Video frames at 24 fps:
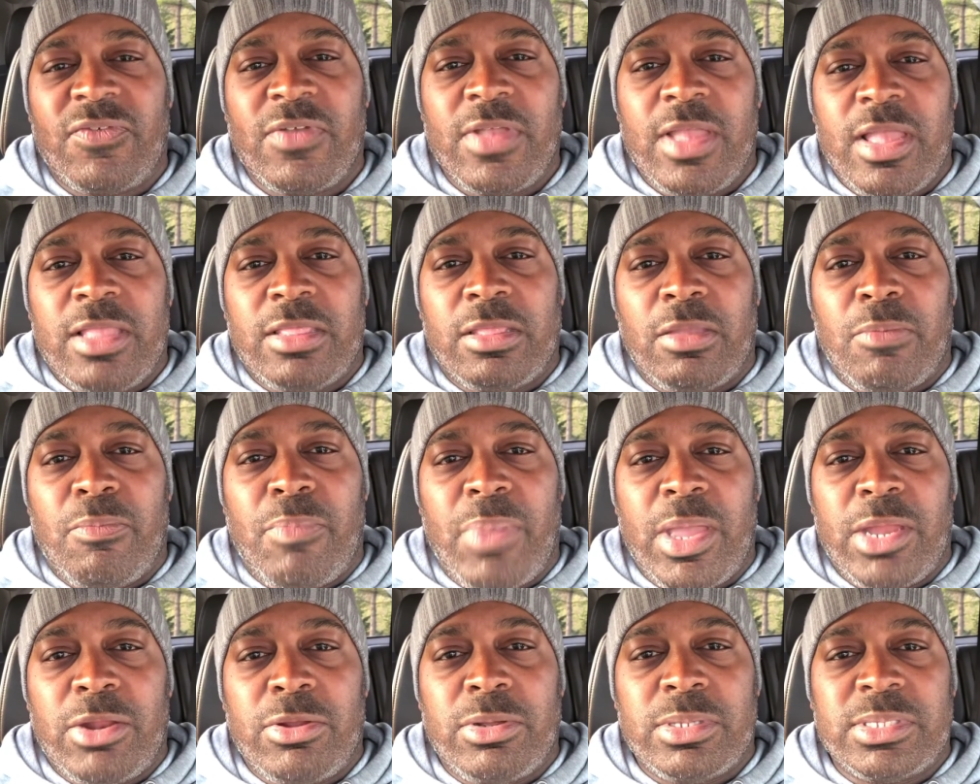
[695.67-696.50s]
the
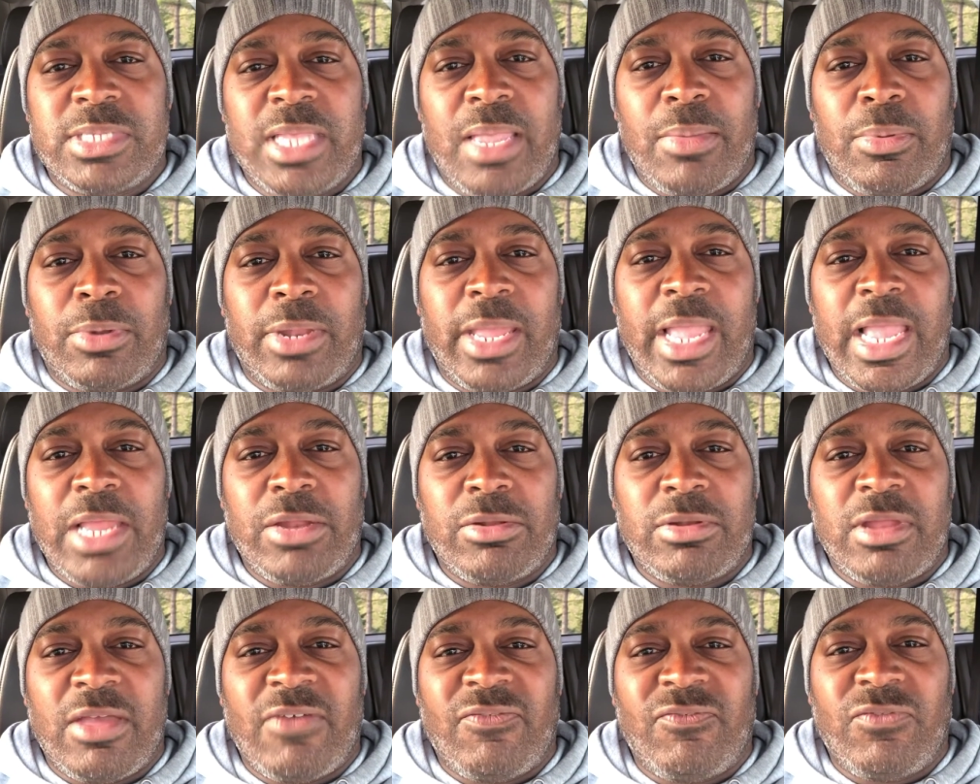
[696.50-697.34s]
better it's able to handle
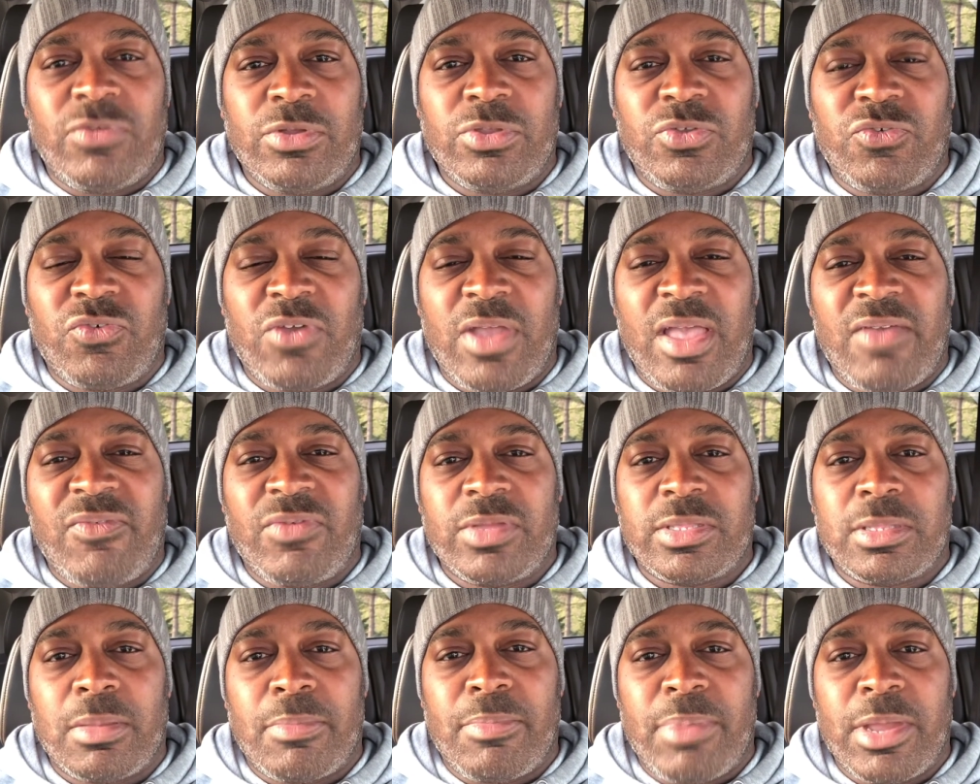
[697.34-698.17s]
that foot traffic, the
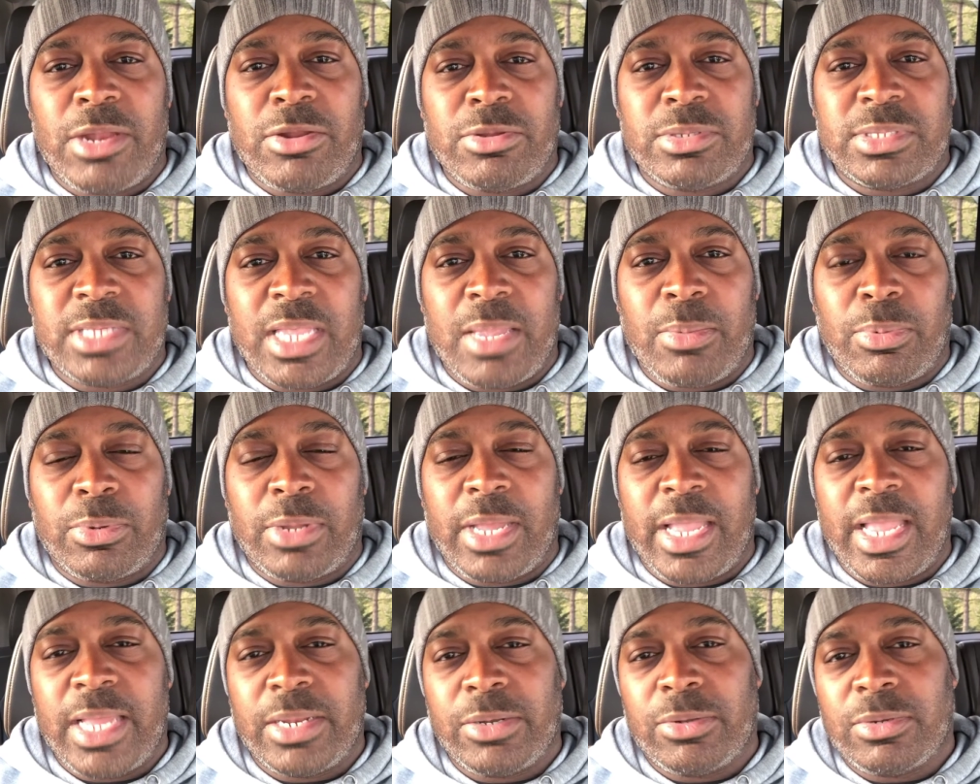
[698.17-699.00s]
better it's able to
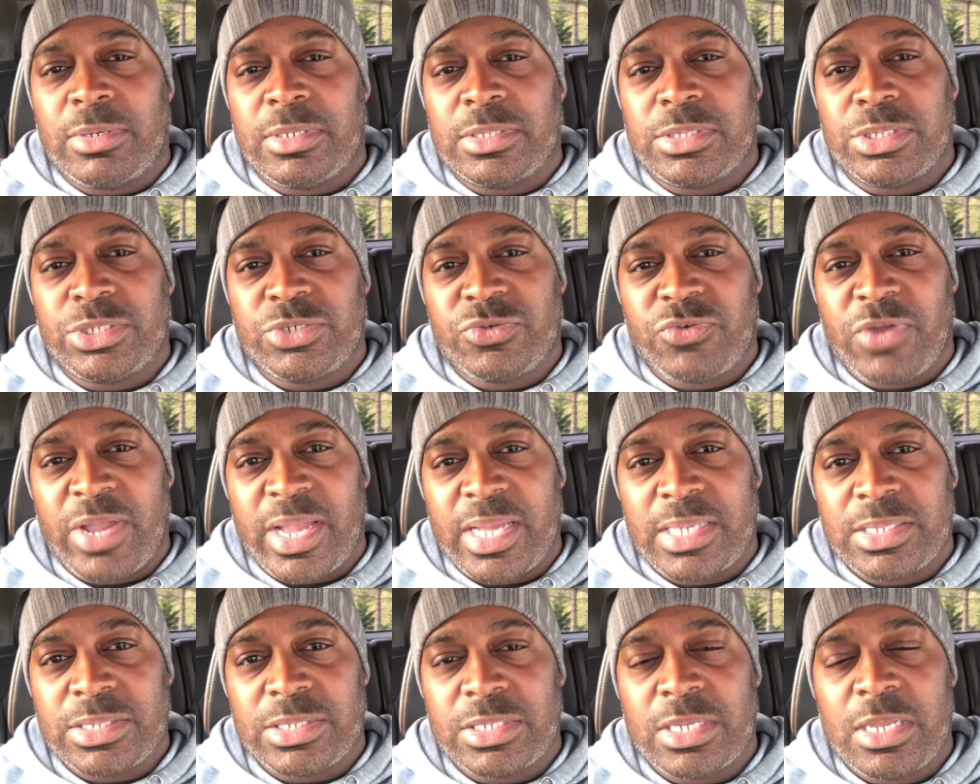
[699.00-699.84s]
handle the
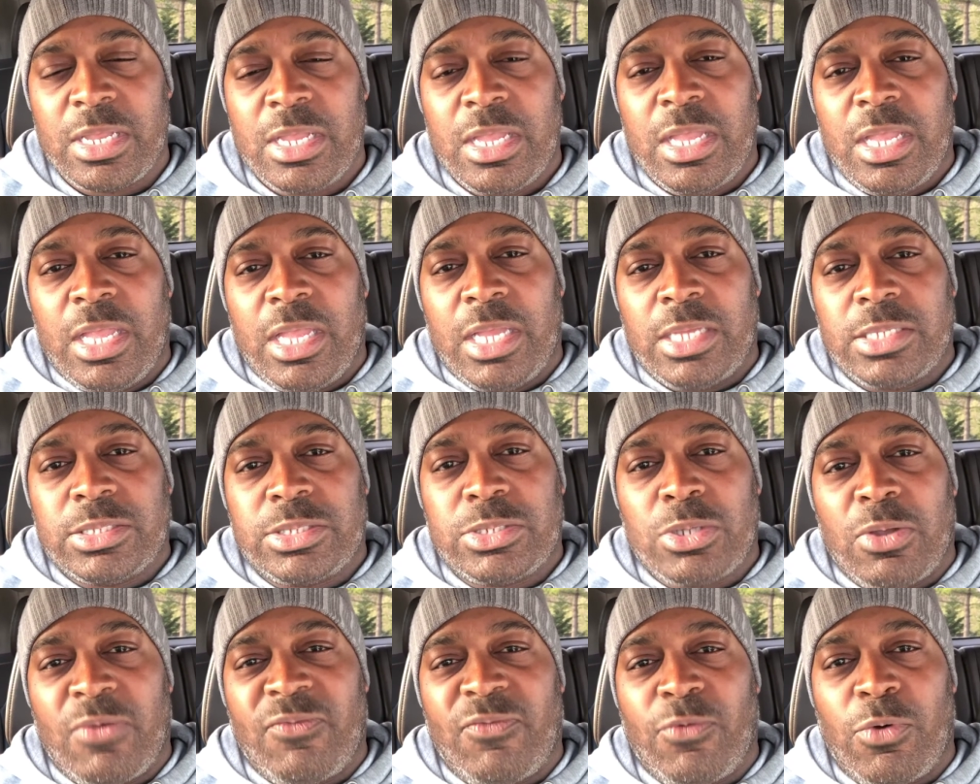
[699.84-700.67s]
stress, and so
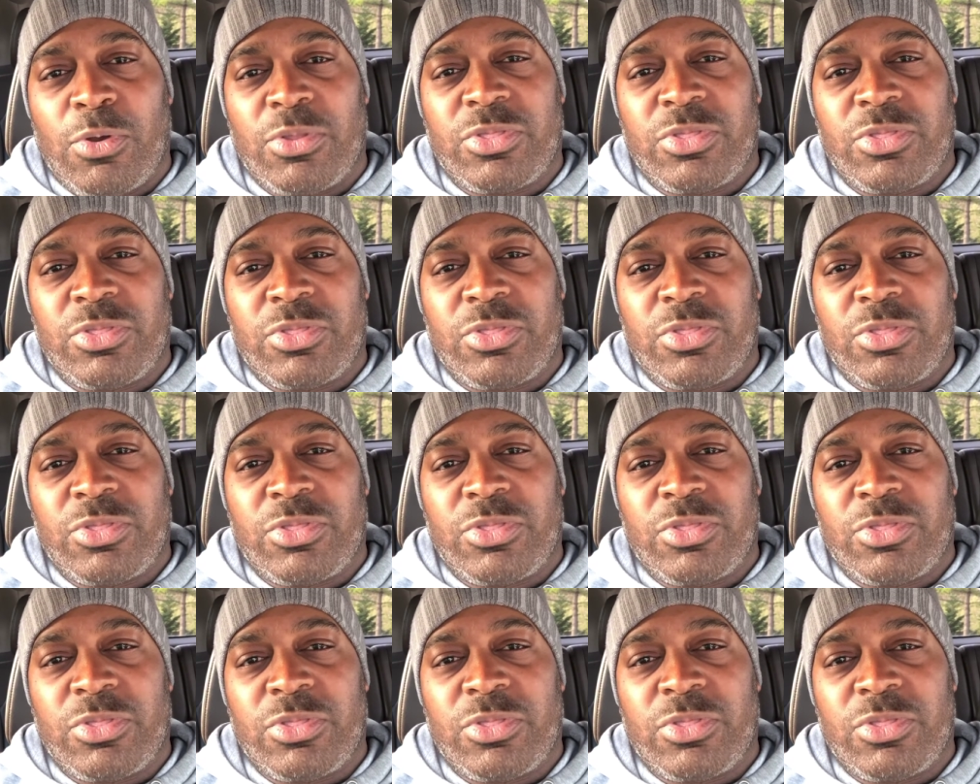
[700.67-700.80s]
forth.